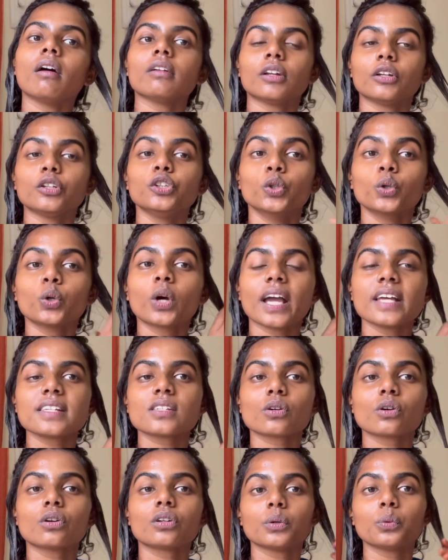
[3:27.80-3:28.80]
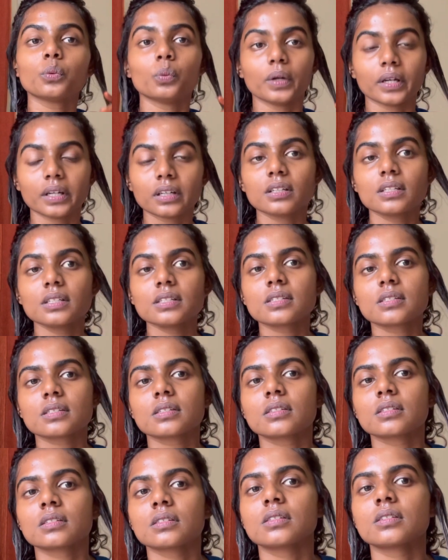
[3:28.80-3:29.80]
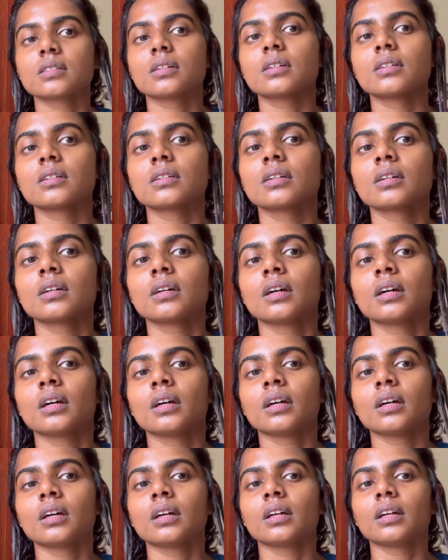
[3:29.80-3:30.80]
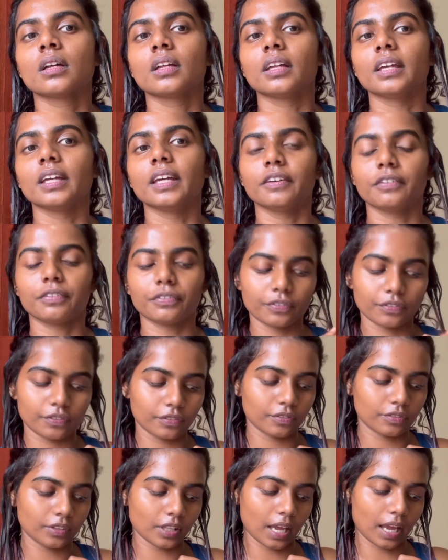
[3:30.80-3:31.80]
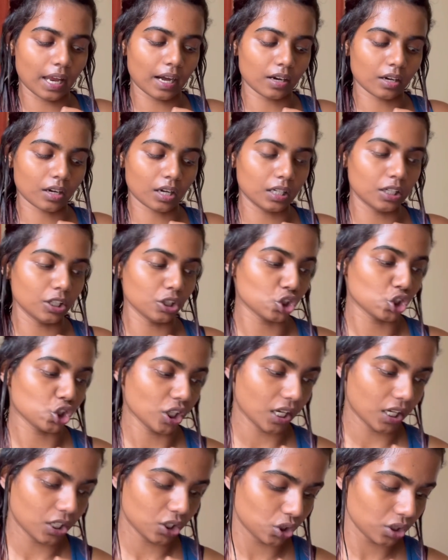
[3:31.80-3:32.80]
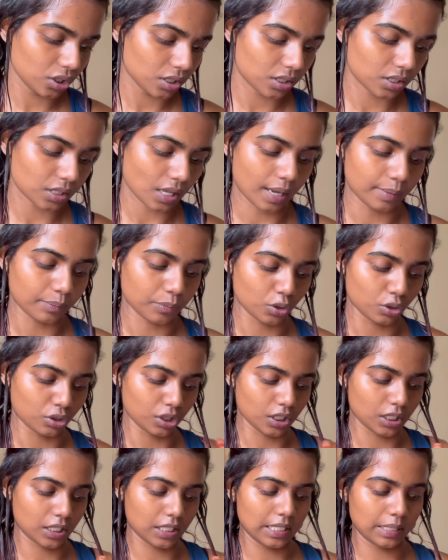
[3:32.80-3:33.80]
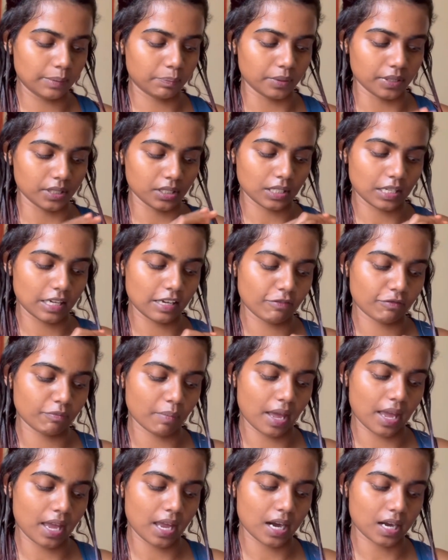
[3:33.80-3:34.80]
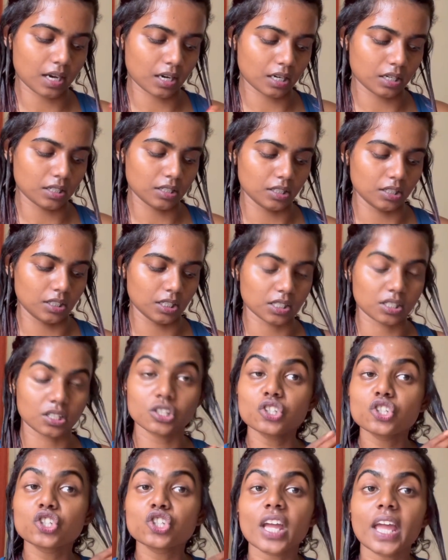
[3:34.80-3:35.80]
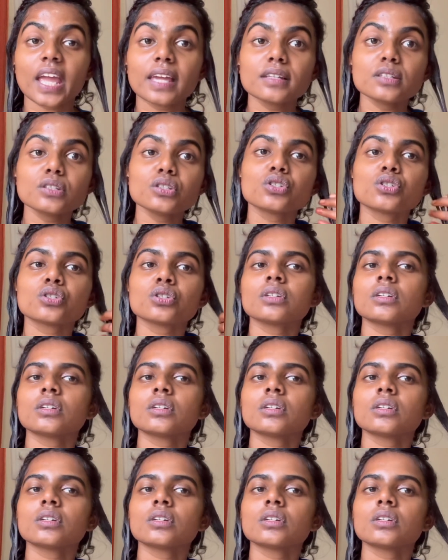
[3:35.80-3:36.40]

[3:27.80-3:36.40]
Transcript: You guys are gonna witness. If the hair color changes, I'm gonna keep it. If my hair color doesn't change,